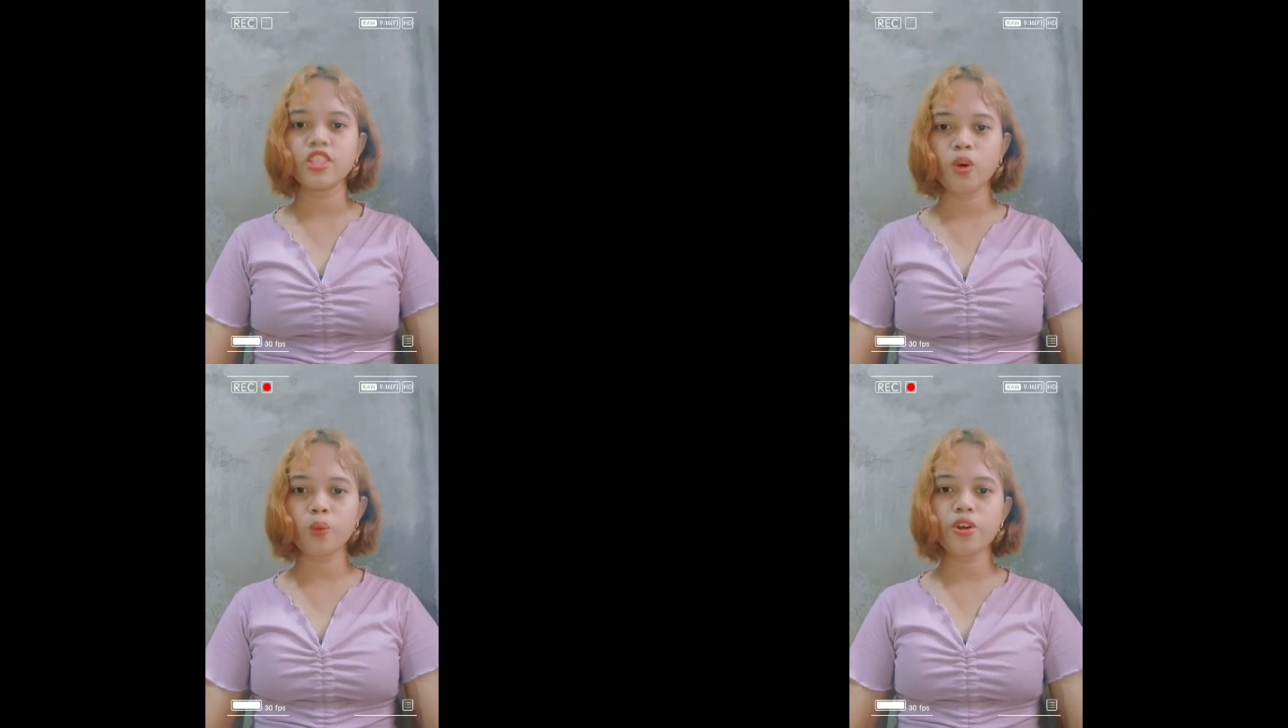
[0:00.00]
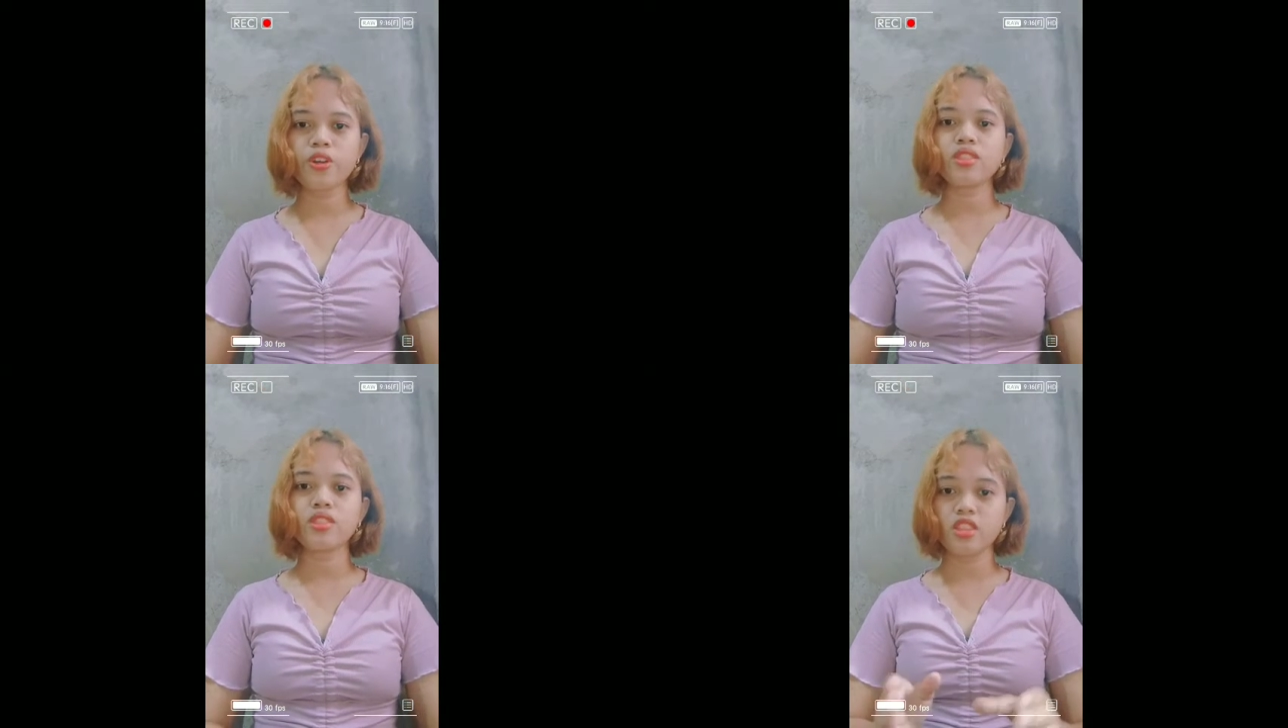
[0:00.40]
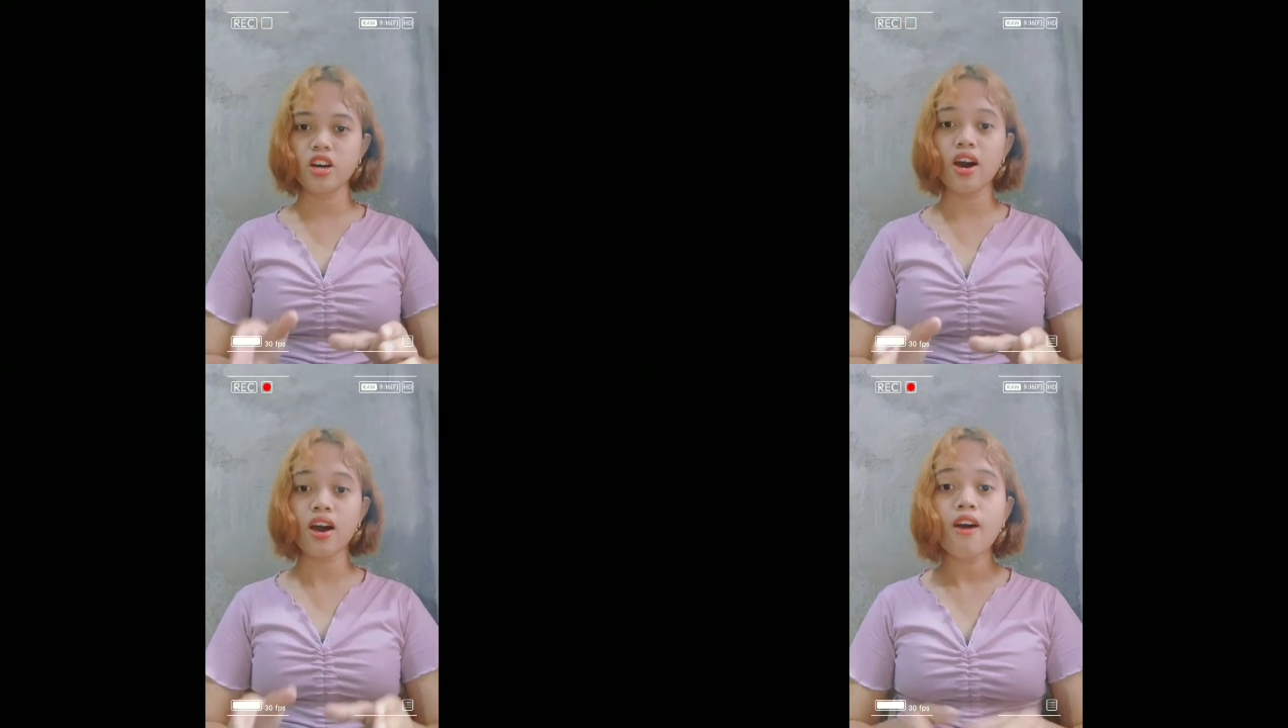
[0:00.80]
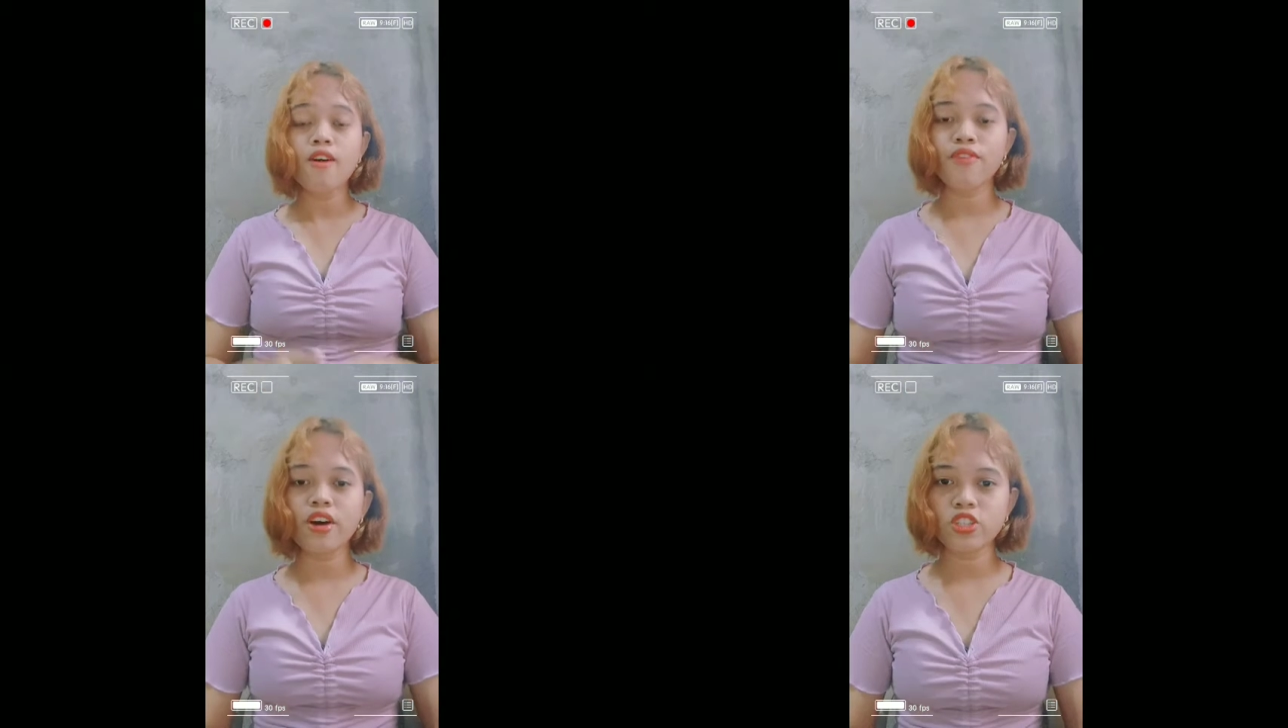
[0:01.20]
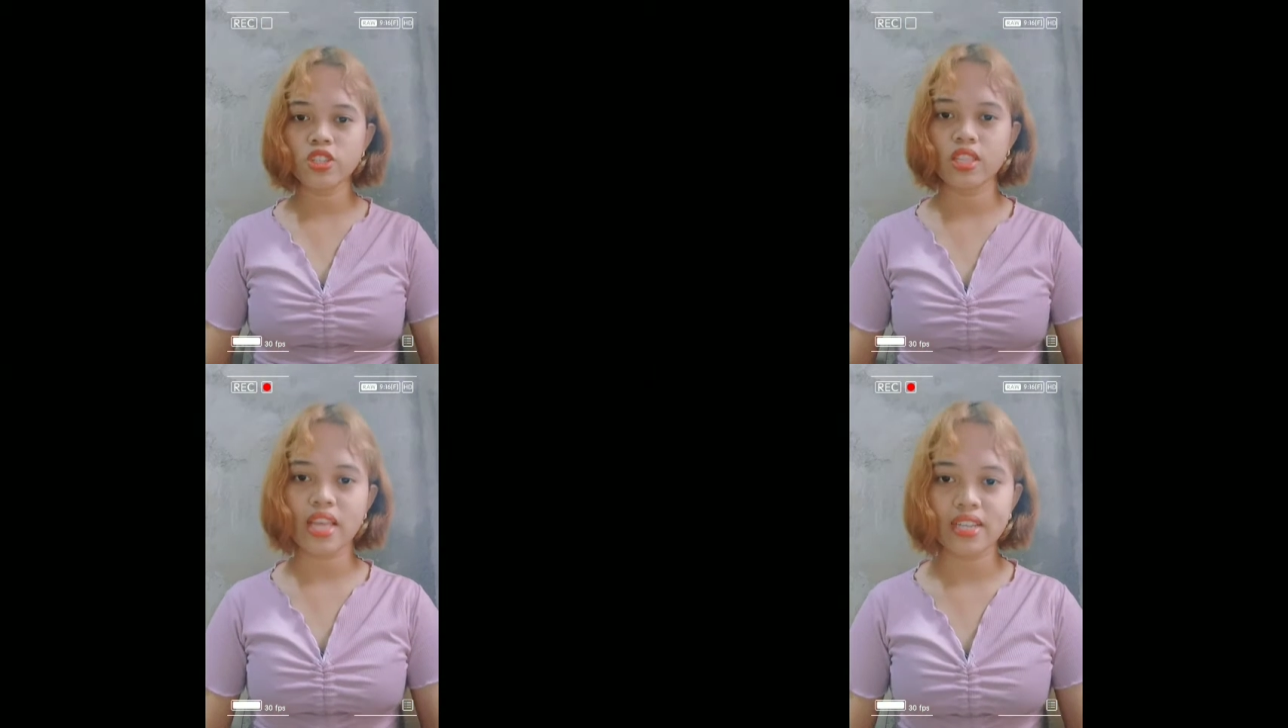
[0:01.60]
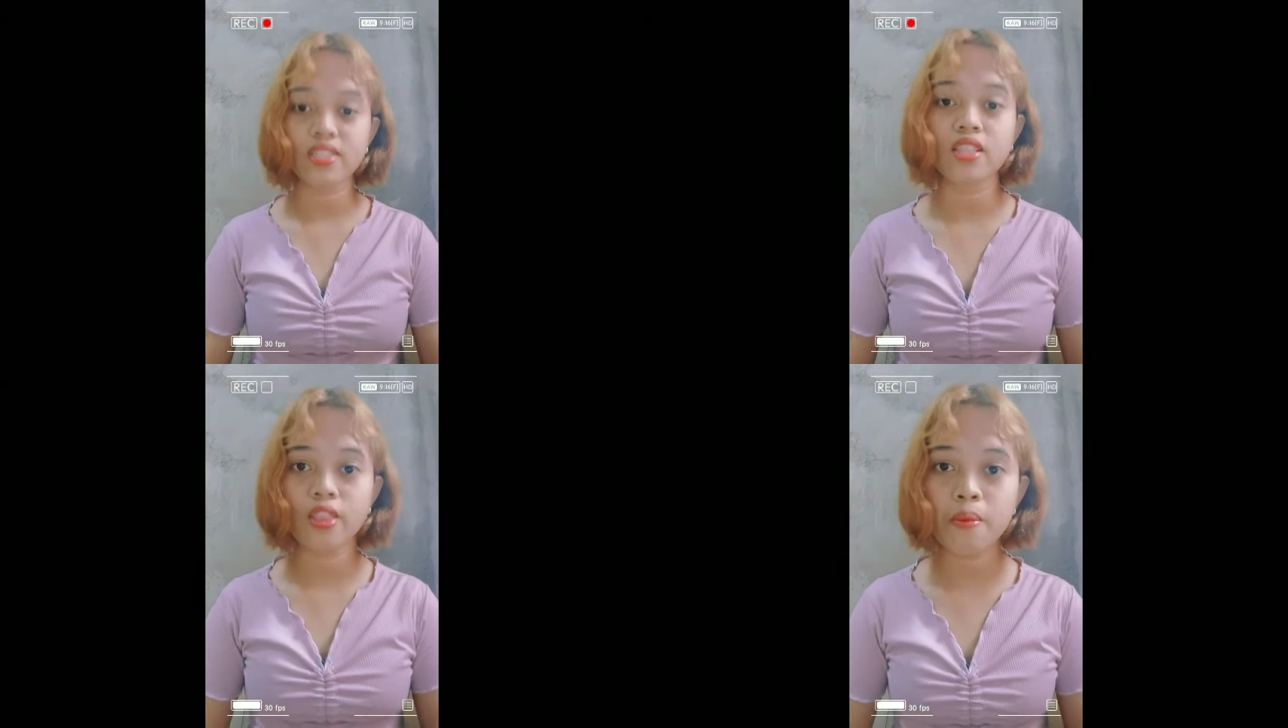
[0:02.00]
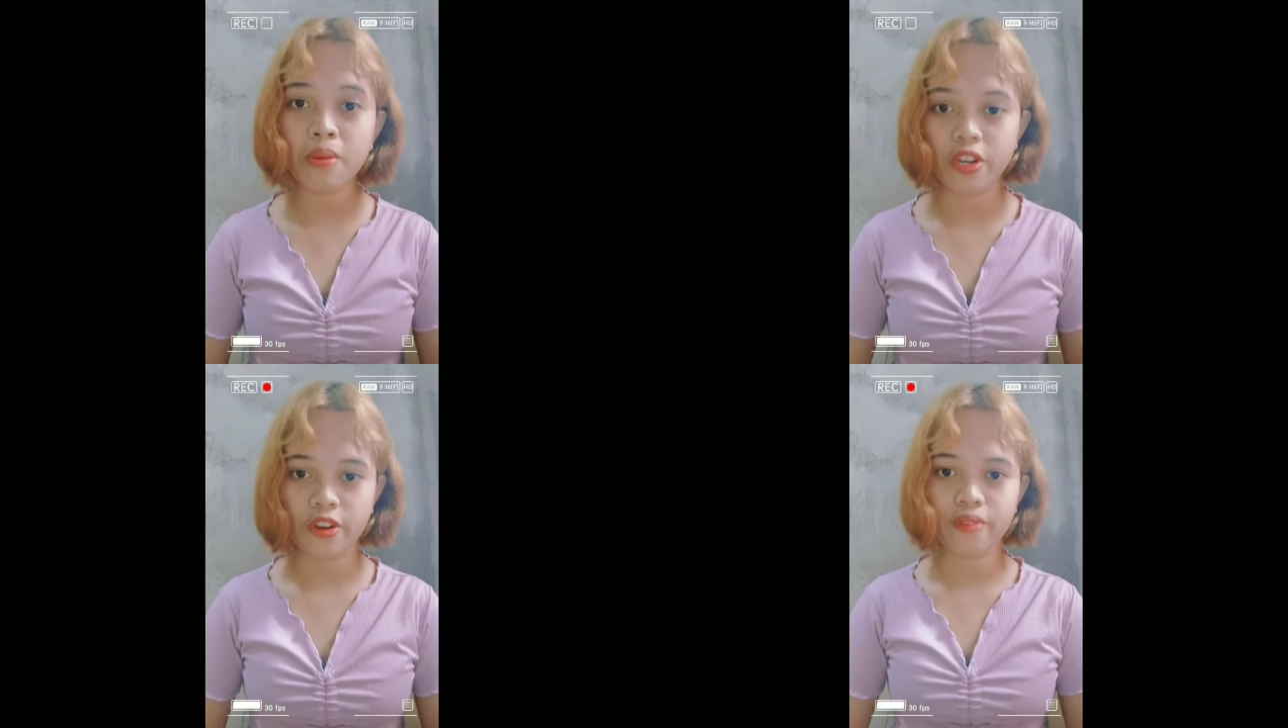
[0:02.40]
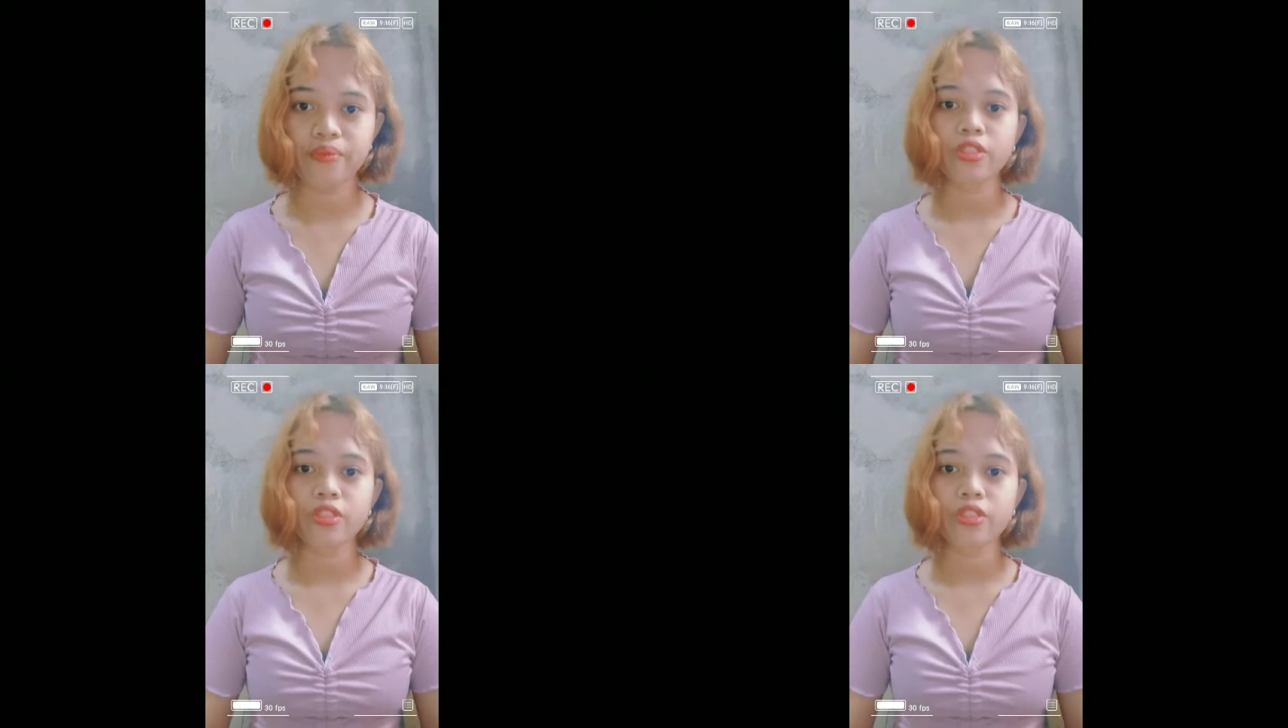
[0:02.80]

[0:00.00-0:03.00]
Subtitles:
The word the function as determiner.